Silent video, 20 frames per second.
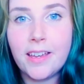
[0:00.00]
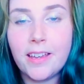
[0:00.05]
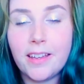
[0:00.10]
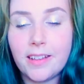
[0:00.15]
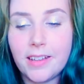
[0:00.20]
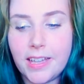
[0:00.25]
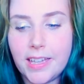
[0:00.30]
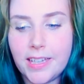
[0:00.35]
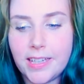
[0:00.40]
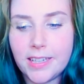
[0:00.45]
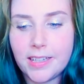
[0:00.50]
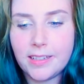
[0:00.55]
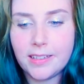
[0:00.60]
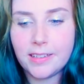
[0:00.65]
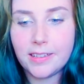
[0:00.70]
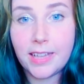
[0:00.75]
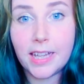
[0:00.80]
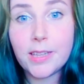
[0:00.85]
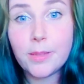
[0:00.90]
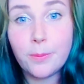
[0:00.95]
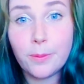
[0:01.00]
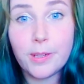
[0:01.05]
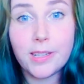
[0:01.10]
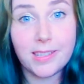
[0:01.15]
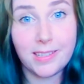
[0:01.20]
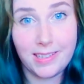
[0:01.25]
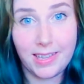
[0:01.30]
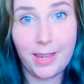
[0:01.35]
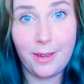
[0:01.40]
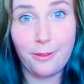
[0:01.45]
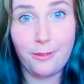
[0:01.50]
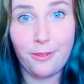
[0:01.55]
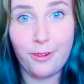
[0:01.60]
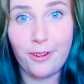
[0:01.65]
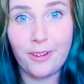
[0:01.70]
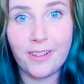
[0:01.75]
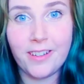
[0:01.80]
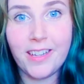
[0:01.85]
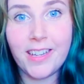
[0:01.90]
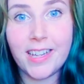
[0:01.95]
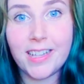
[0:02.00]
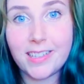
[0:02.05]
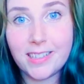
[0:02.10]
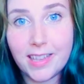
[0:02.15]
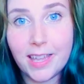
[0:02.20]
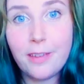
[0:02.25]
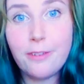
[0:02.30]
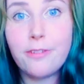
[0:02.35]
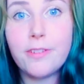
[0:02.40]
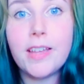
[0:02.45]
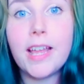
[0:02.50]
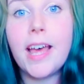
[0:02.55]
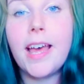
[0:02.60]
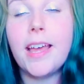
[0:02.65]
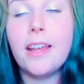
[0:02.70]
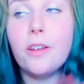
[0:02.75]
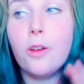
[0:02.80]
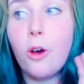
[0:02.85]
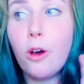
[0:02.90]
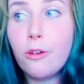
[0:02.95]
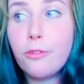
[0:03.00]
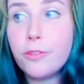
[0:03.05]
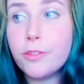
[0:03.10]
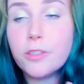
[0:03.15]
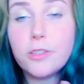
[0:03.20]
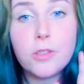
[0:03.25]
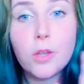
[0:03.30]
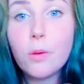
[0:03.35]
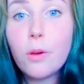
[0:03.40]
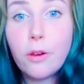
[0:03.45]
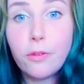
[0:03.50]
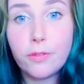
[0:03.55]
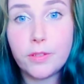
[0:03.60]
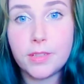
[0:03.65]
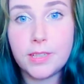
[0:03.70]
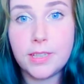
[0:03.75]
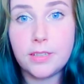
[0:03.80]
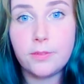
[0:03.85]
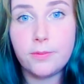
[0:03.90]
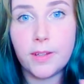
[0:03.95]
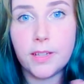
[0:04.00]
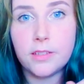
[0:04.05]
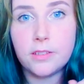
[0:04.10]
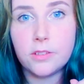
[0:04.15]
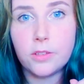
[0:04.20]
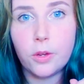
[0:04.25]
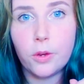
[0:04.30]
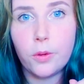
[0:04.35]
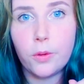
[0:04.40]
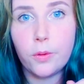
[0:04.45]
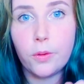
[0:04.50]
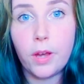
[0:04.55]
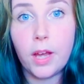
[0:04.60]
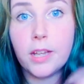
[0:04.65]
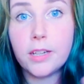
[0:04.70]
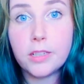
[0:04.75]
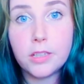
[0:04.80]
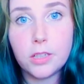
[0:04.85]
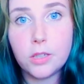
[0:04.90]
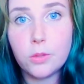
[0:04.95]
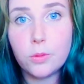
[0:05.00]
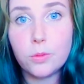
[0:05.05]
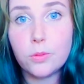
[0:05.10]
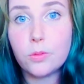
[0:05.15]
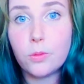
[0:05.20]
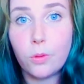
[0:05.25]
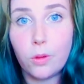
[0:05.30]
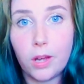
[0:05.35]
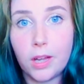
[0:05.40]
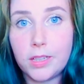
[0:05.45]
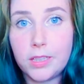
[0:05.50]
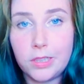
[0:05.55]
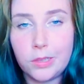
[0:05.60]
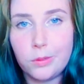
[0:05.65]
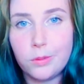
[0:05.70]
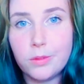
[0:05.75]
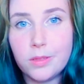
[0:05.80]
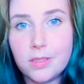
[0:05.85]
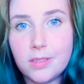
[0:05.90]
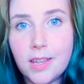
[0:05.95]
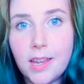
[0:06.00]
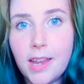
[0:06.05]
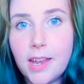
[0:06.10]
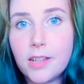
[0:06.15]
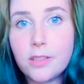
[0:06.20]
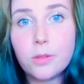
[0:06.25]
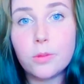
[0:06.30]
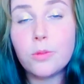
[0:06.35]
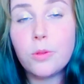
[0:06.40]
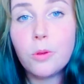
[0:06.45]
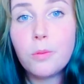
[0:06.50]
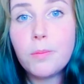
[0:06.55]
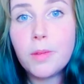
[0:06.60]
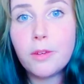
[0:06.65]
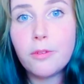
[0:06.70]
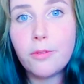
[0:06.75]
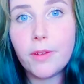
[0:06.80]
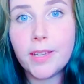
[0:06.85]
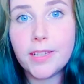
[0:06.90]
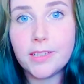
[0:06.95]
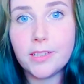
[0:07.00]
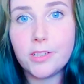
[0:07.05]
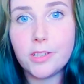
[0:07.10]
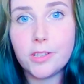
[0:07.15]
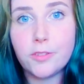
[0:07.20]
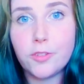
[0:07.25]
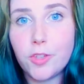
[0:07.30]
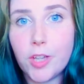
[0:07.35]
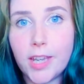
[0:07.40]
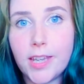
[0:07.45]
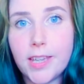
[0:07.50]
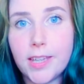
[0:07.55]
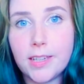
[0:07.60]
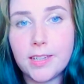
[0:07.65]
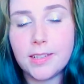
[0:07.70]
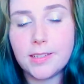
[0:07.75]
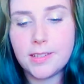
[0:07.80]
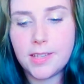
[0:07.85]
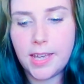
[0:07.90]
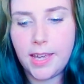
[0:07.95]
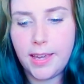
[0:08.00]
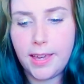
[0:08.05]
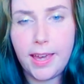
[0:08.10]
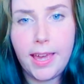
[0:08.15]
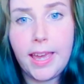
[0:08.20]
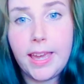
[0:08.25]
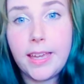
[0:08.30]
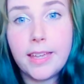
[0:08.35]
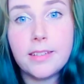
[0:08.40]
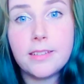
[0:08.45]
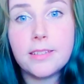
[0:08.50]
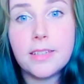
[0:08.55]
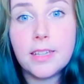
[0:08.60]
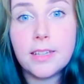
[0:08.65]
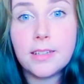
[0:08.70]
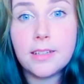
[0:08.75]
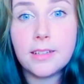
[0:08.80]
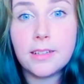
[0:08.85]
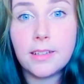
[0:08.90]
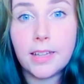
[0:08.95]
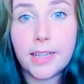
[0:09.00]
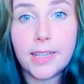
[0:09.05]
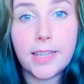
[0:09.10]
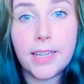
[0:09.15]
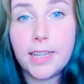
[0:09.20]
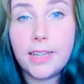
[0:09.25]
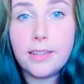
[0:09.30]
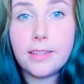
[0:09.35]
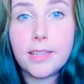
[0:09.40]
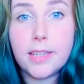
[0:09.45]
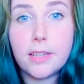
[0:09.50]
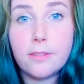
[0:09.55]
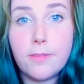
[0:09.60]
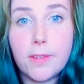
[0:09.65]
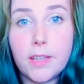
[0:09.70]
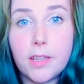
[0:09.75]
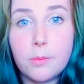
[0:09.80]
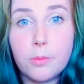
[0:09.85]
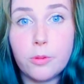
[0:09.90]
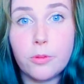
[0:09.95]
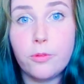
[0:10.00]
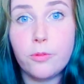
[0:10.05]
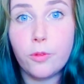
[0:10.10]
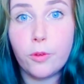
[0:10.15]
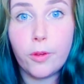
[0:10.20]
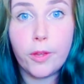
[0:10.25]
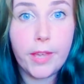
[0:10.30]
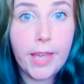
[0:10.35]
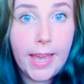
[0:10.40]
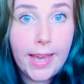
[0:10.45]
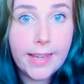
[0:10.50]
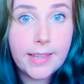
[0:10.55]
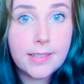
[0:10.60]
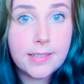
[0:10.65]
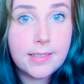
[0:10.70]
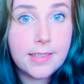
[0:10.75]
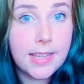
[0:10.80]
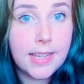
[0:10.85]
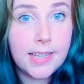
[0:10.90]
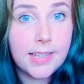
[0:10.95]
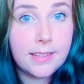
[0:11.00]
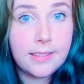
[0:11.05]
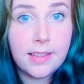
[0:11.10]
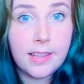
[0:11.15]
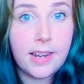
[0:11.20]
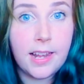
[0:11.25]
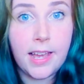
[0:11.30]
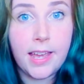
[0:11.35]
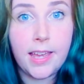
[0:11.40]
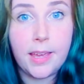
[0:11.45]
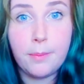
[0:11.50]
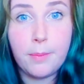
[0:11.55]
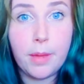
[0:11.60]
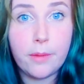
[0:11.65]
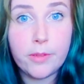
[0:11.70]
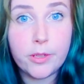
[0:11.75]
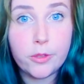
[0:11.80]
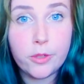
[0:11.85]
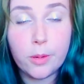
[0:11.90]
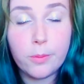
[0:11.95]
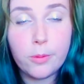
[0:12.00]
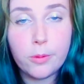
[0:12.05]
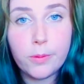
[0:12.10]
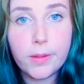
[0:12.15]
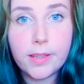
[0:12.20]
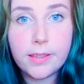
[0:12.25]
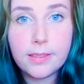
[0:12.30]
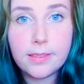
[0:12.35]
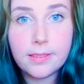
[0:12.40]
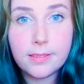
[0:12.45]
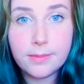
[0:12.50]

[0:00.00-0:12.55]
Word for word: Like that's what it's there for. It's there for that, and often, so often these funds go underused or unused. So don't be afraid to just check in and say, hey, is there like anything available for X thing that I am having trouble with?